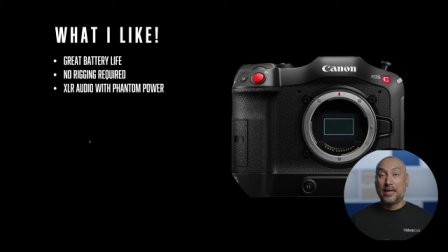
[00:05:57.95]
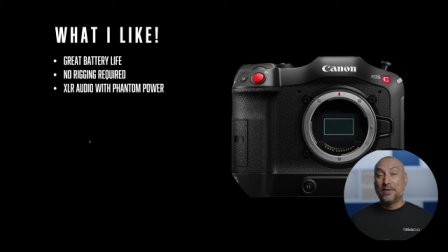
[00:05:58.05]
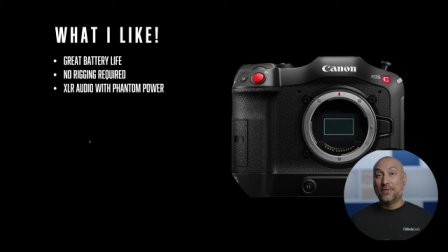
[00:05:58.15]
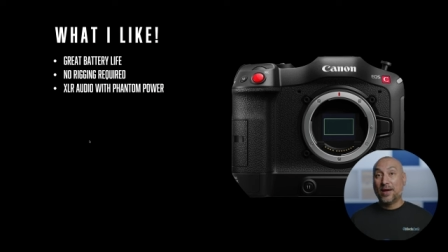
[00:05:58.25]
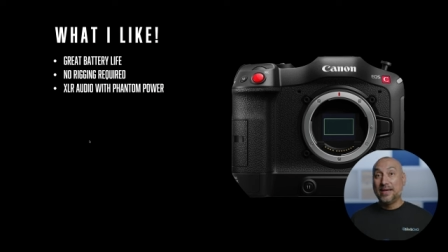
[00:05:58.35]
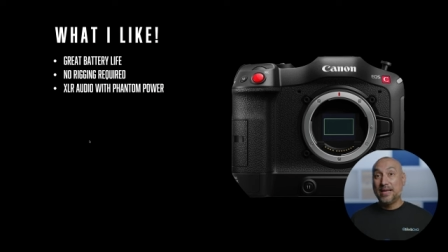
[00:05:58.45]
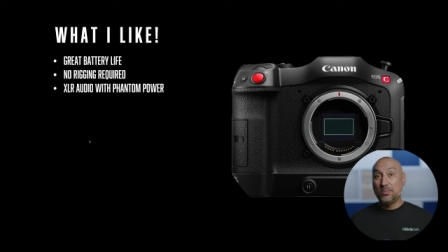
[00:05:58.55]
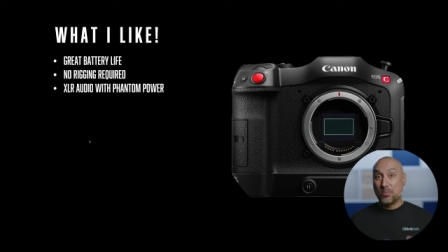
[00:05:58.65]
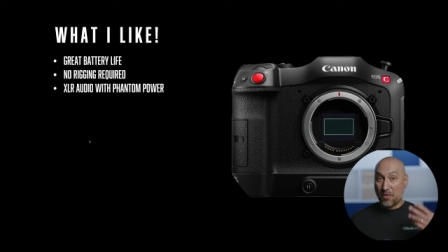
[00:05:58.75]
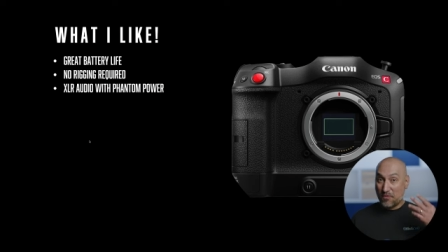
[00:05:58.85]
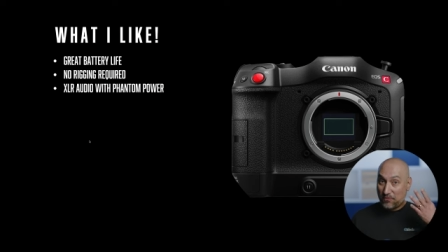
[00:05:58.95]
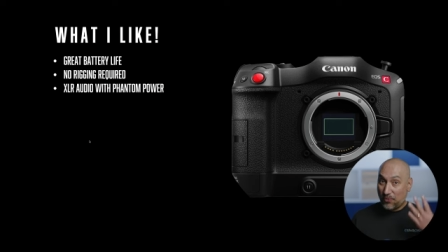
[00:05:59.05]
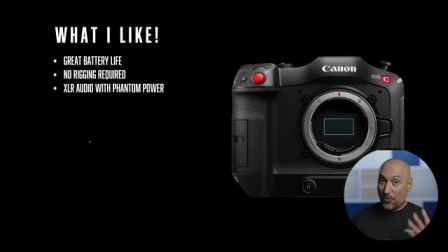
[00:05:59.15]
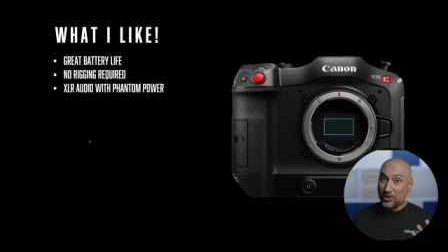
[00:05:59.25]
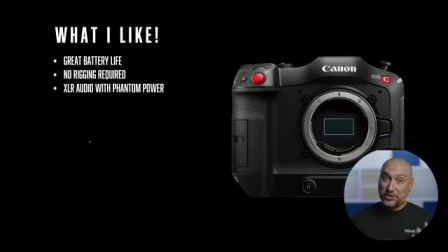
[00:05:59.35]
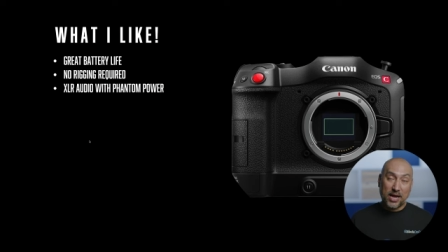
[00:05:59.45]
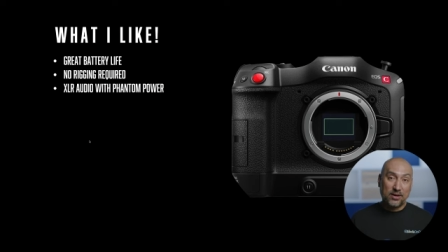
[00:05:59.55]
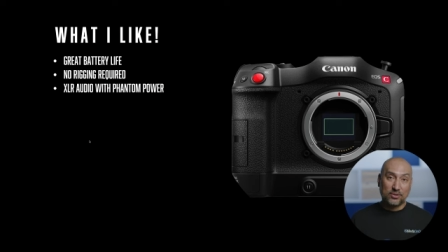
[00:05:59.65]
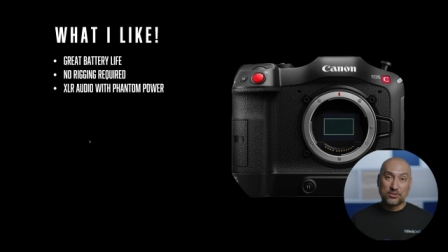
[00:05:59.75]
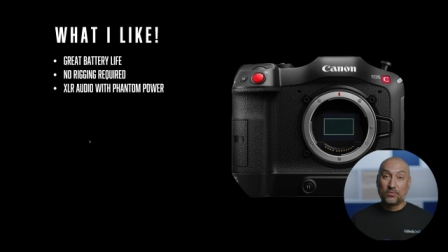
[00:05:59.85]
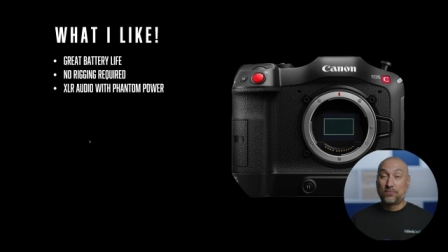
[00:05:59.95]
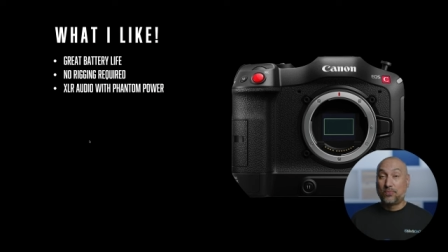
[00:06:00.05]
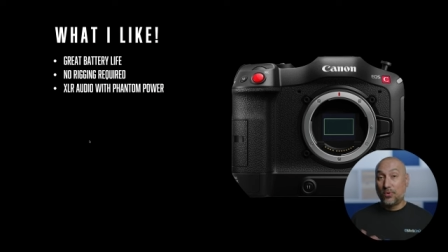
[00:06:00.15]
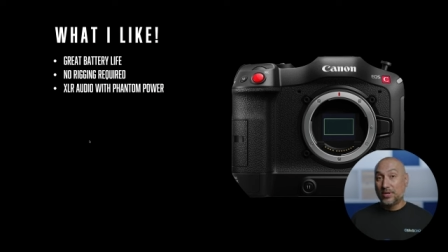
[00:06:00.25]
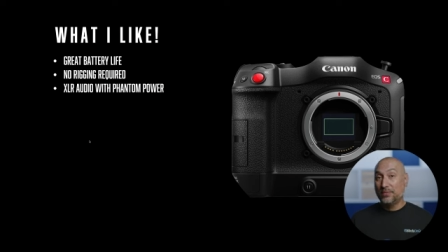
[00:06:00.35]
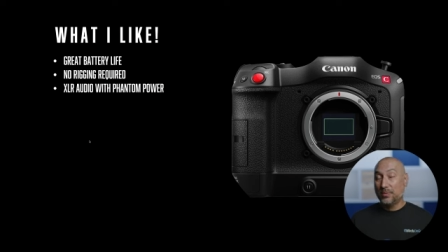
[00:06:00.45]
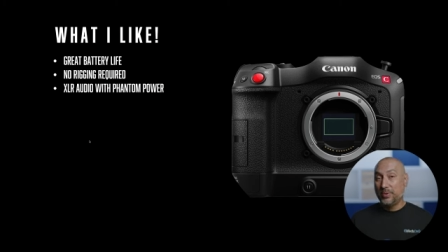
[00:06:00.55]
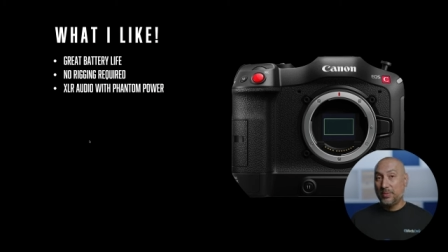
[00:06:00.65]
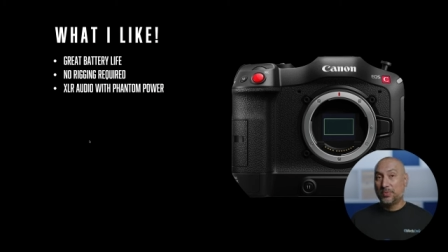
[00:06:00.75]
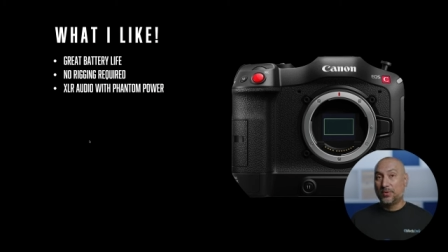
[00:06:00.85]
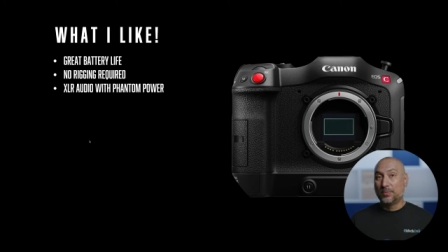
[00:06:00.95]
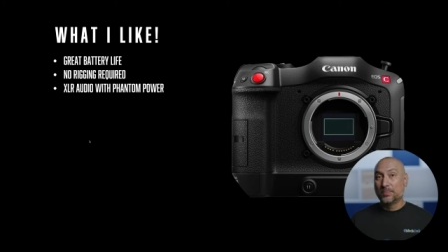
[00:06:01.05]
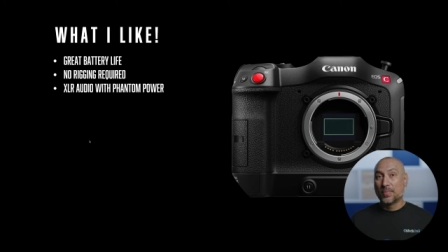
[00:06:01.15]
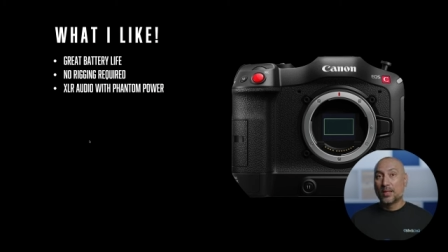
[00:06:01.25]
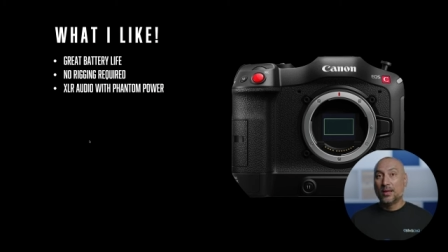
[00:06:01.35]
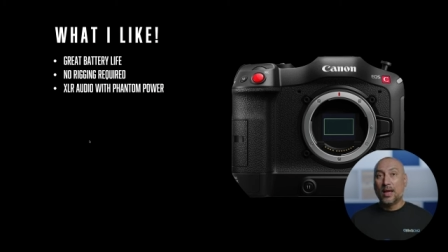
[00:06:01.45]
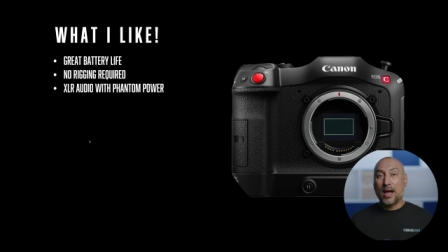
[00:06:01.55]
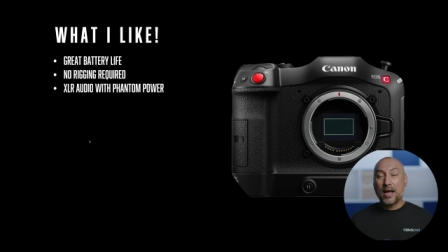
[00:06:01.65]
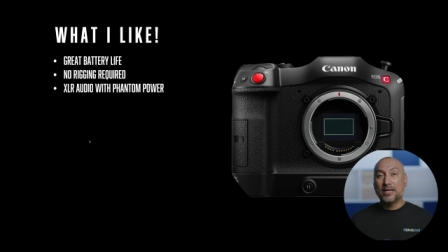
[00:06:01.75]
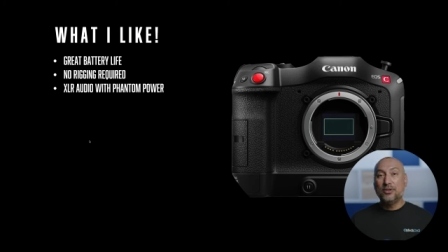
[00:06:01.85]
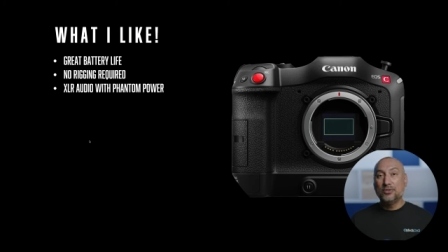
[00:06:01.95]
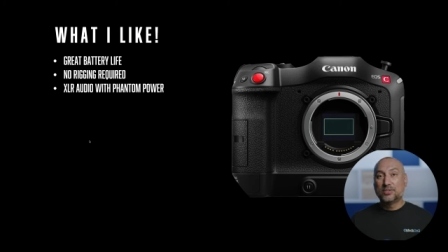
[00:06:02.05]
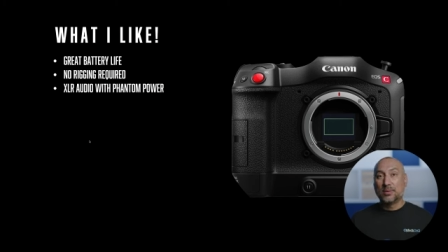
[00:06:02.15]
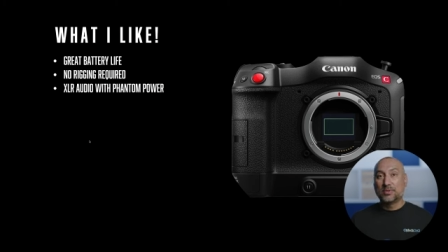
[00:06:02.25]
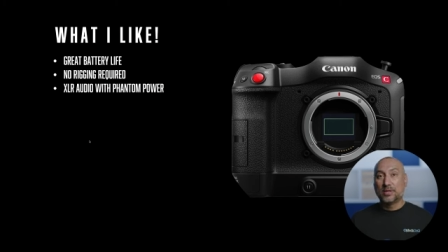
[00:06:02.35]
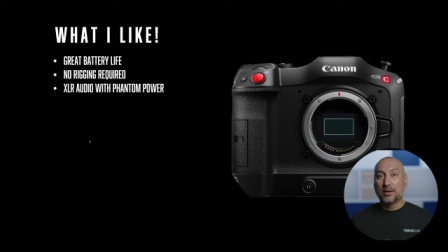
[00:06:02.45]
If I need four channels, so four different people, I can use something